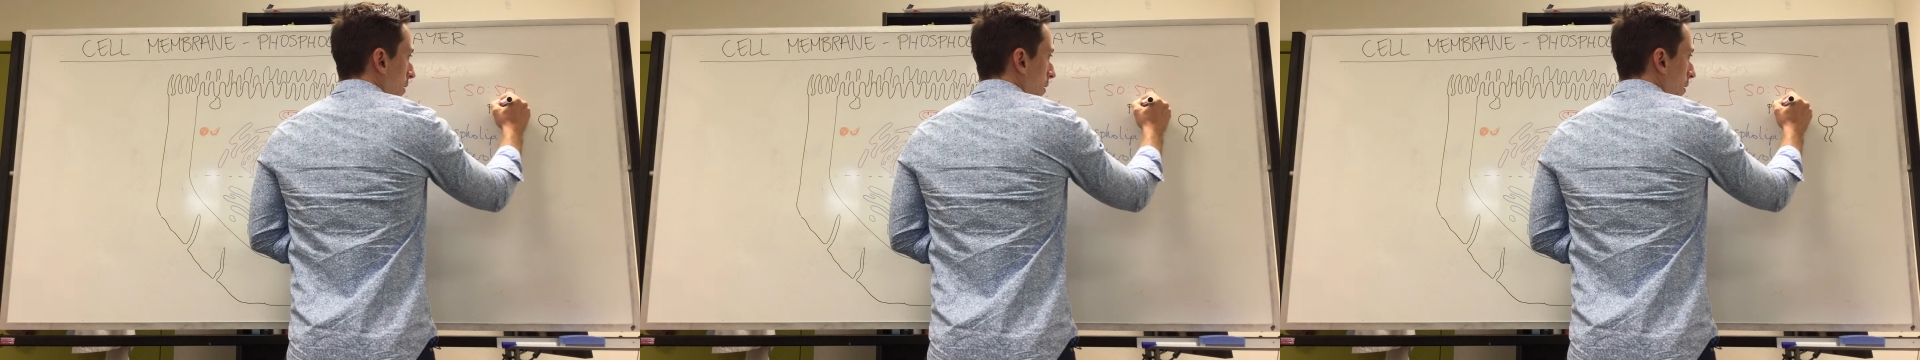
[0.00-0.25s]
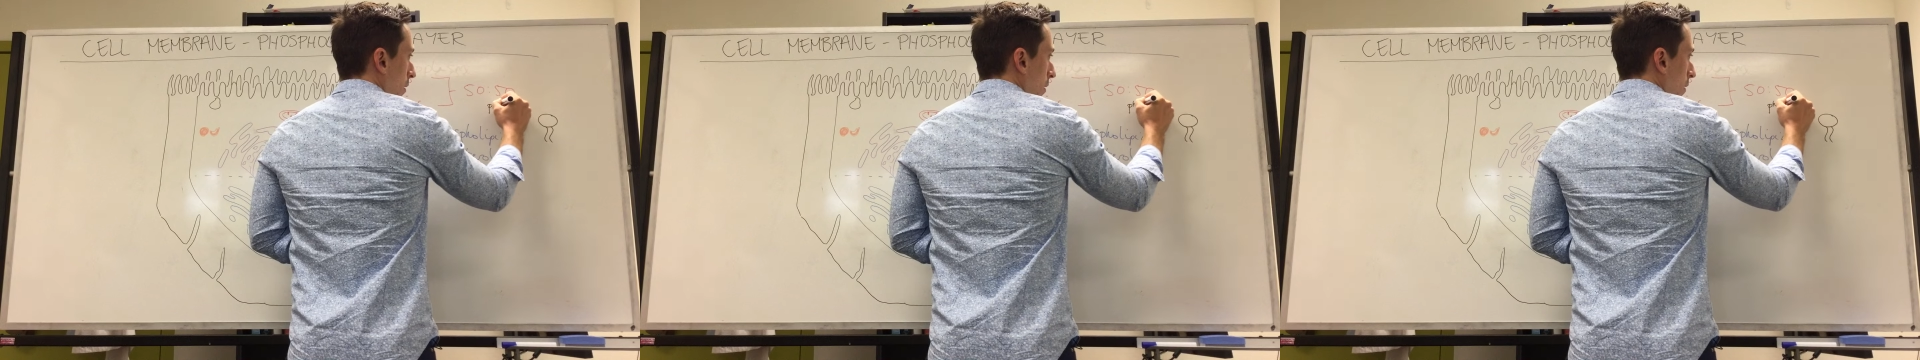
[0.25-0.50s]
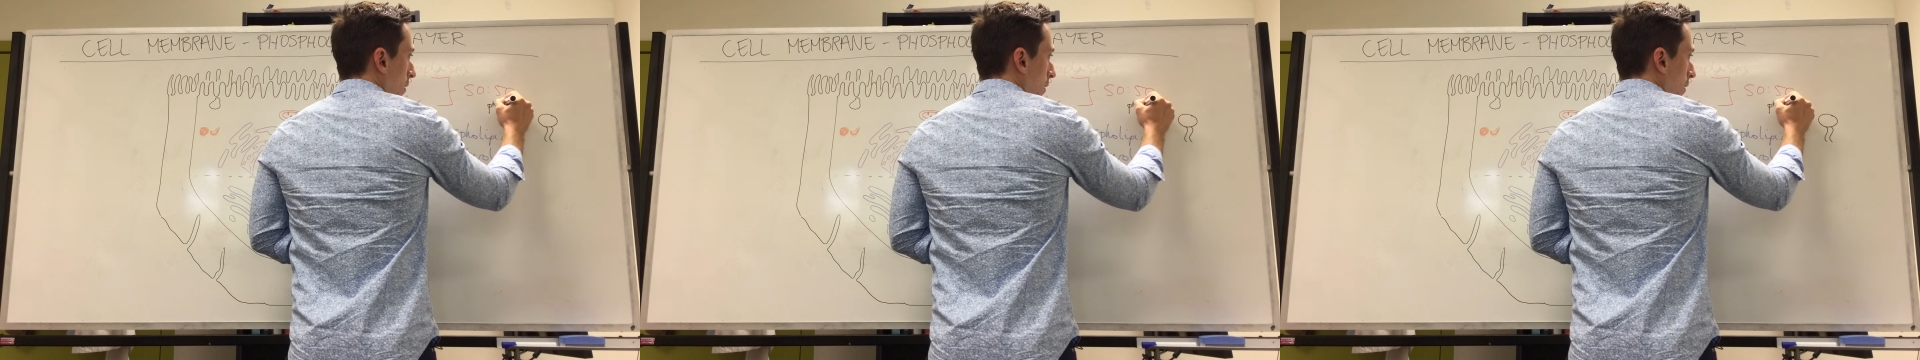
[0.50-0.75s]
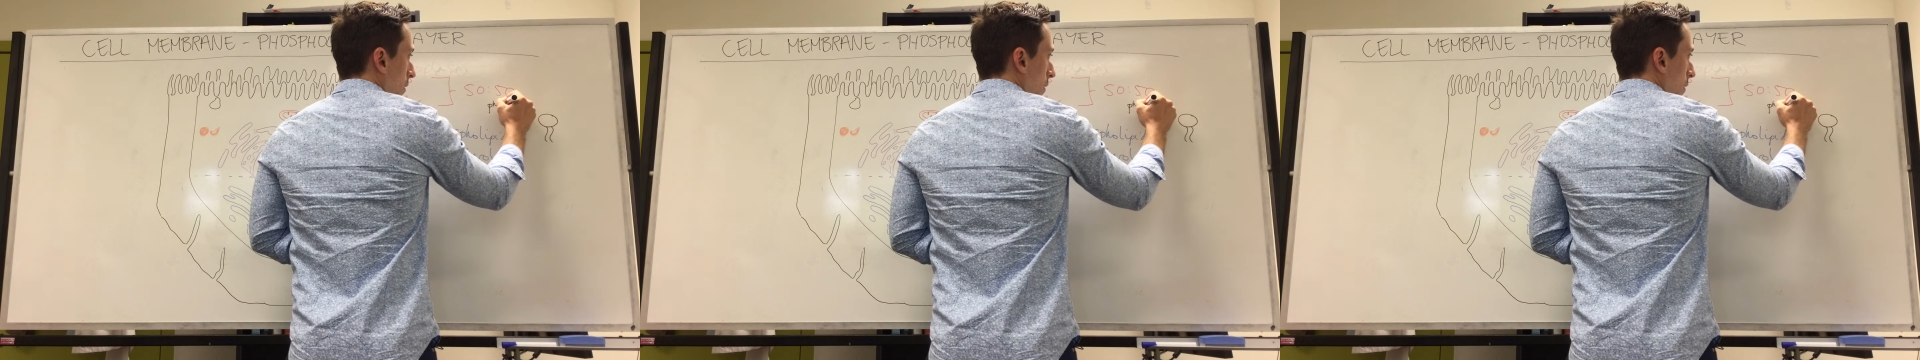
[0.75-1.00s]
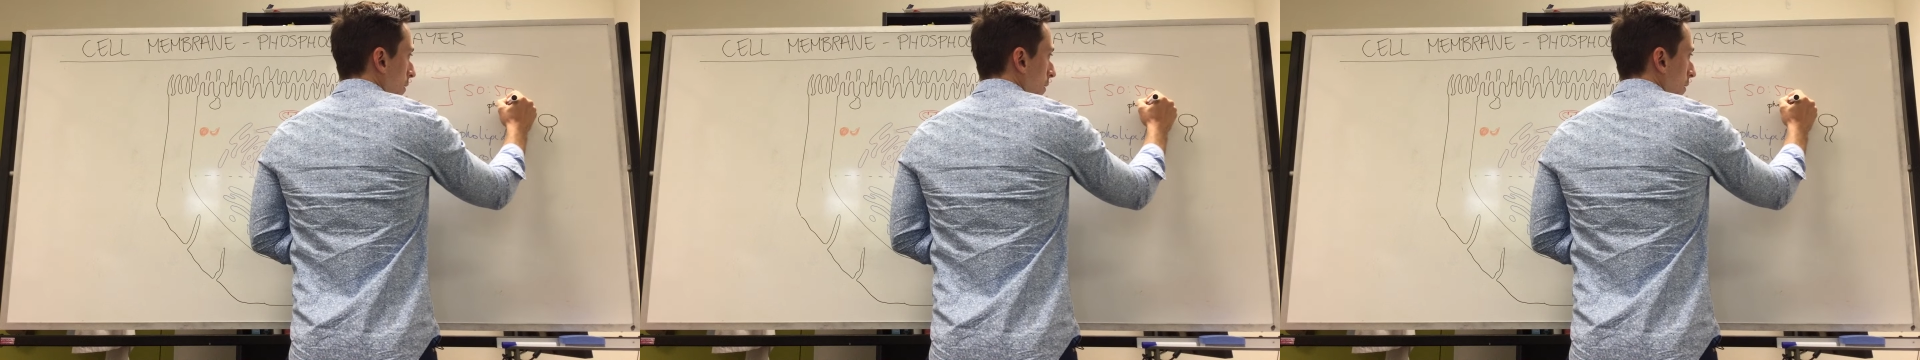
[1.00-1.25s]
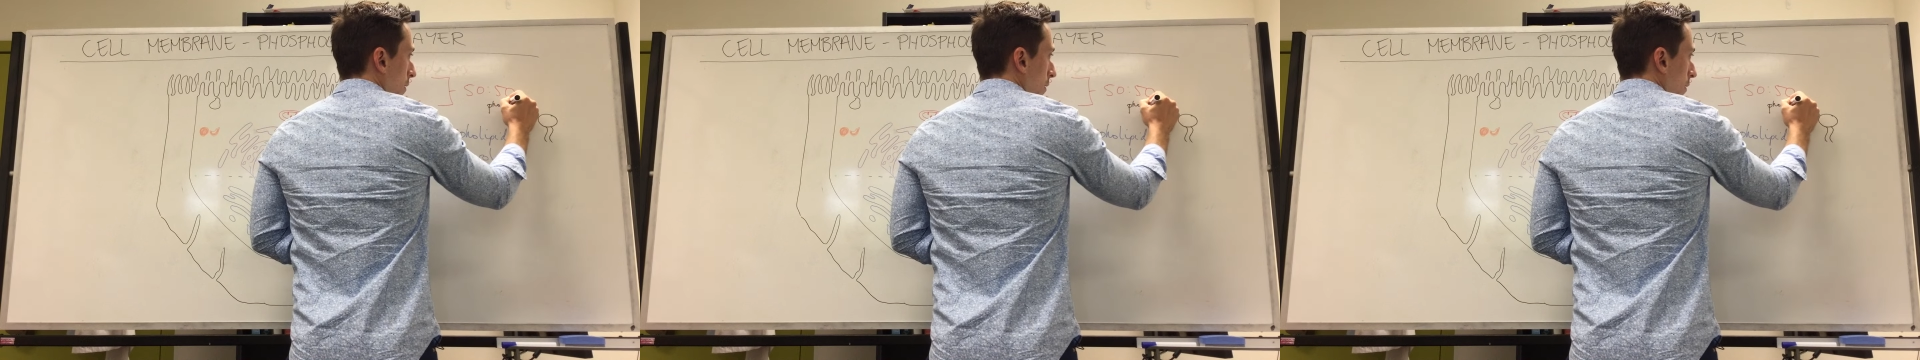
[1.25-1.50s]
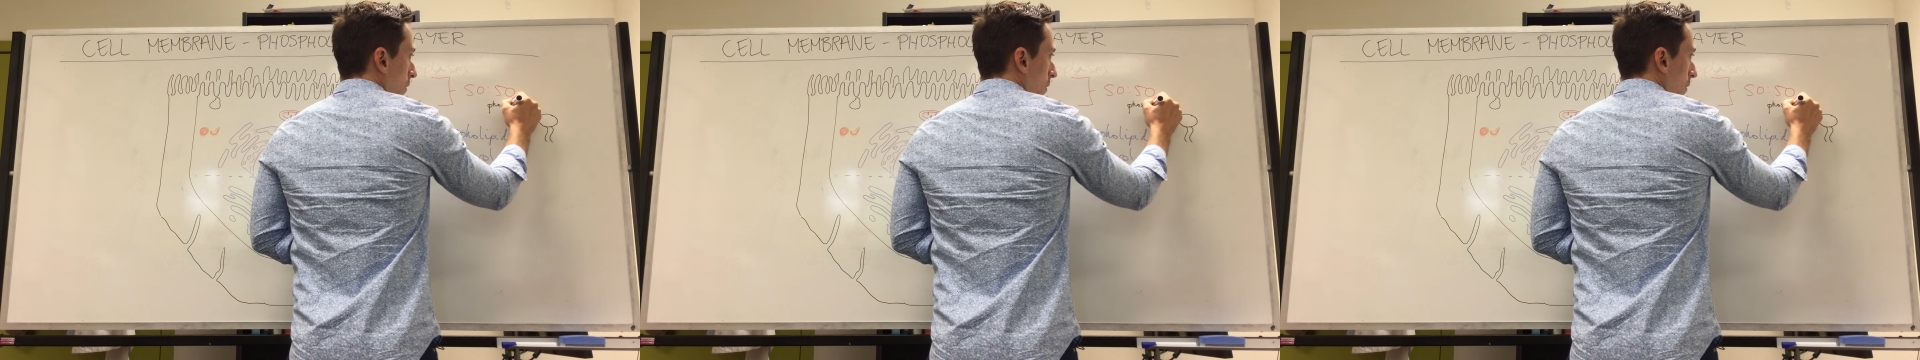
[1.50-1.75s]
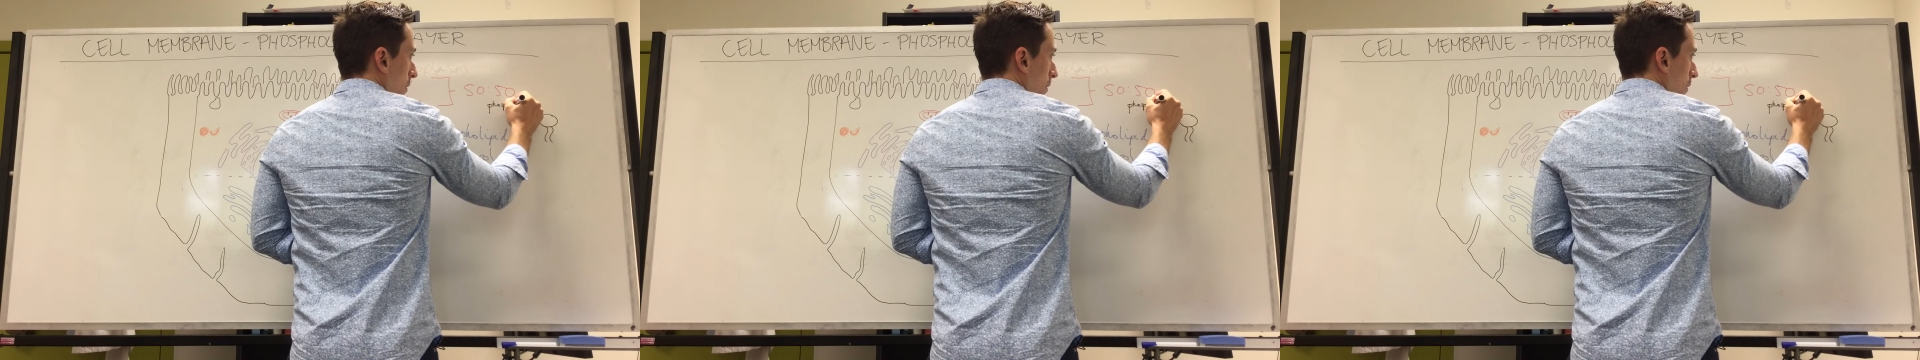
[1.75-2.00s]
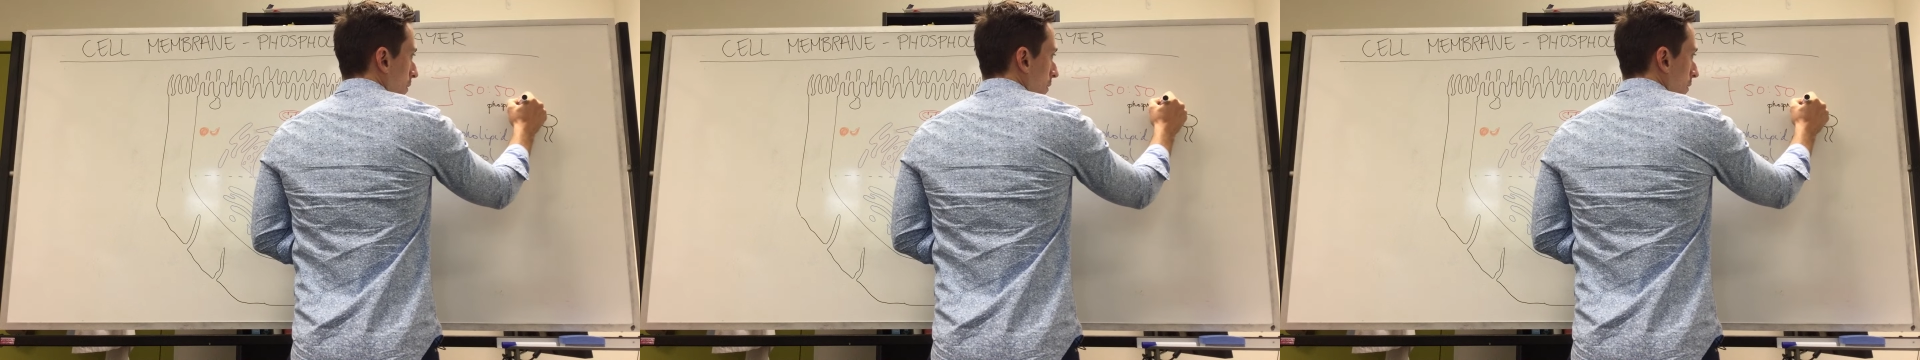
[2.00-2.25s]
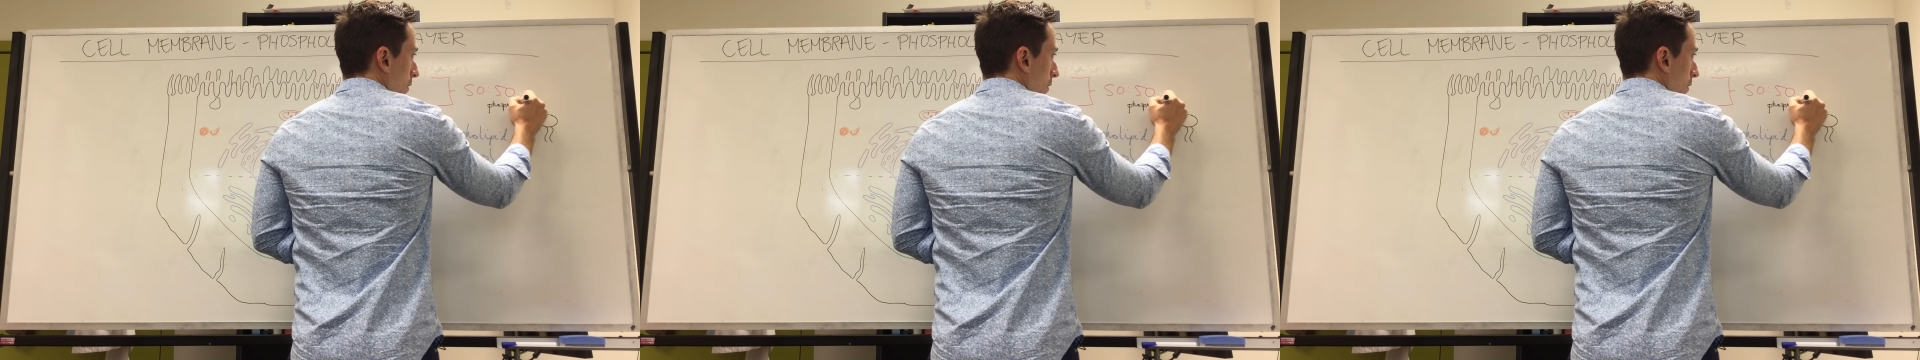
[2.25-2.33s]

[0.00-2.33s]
(silence)